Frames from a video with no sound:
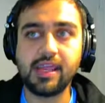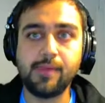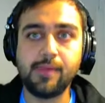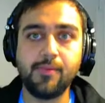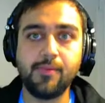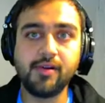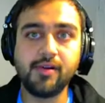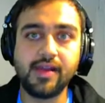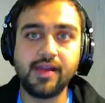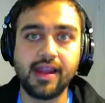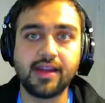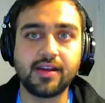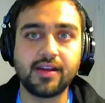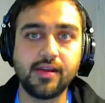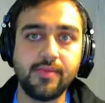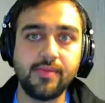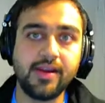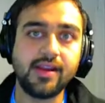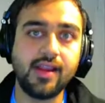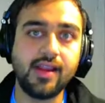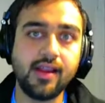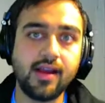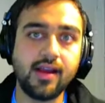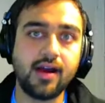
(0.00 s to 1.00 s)
we can keep
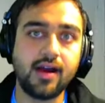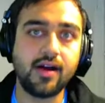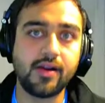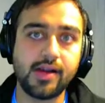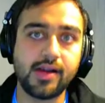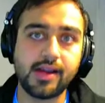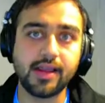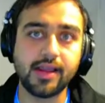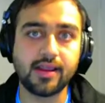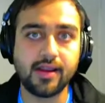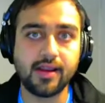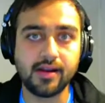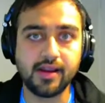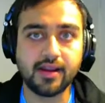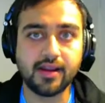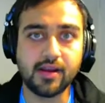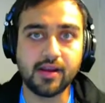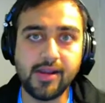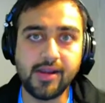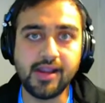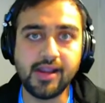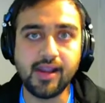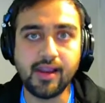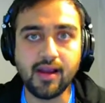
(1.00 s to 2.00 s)
on incrementing
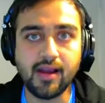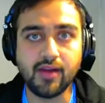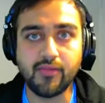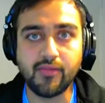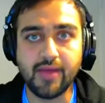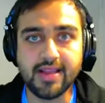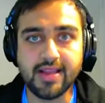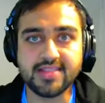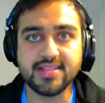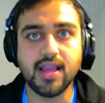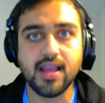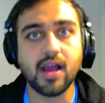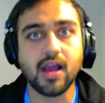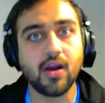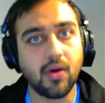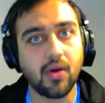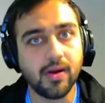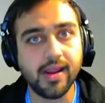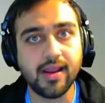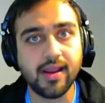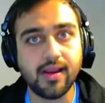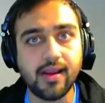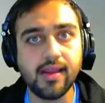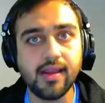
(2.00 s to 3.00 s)
or decrementing our
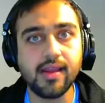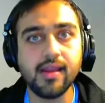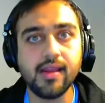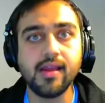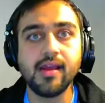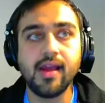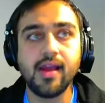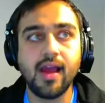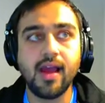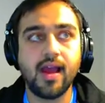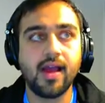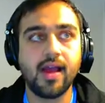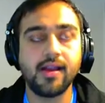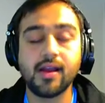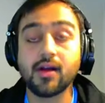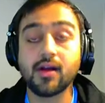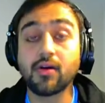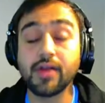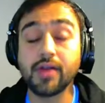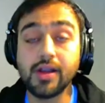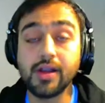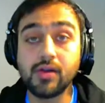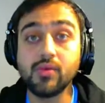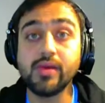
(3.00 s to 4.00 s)
weights accordingly
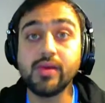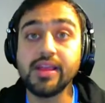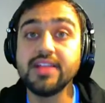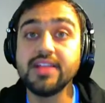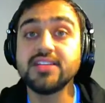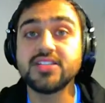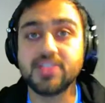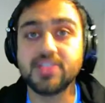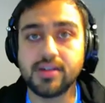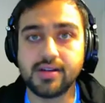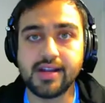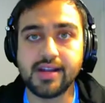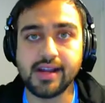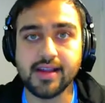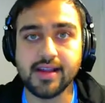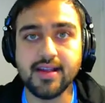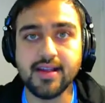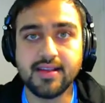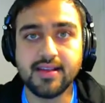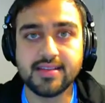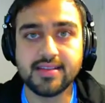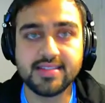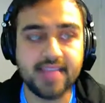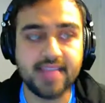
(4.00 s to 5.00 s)
and according to
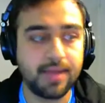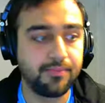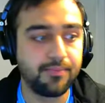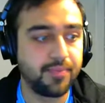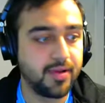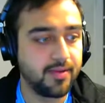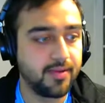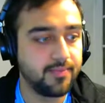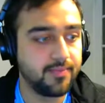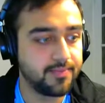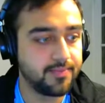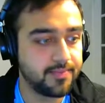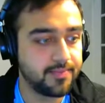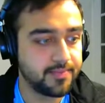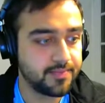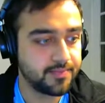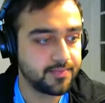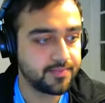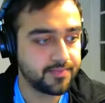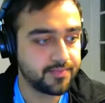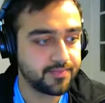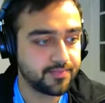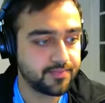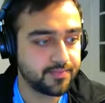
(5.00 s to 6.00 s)
each data
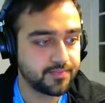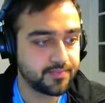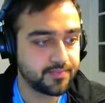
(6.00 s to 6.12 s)
sample.